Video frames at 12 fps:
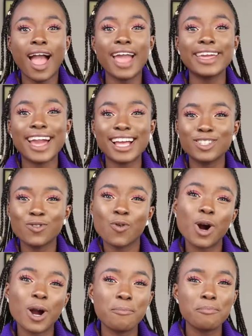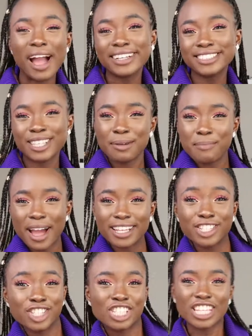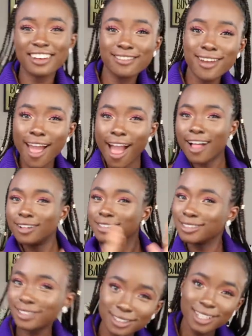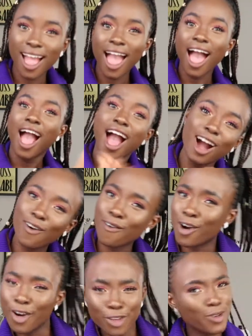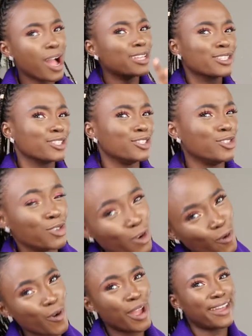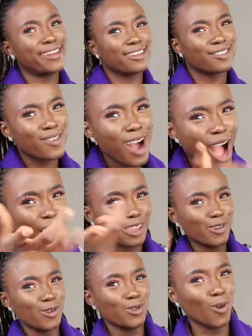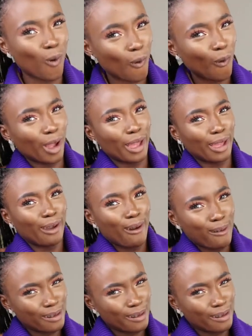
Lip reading: Hi guys, welcome back to my channel. How are you guys doing? How you doing?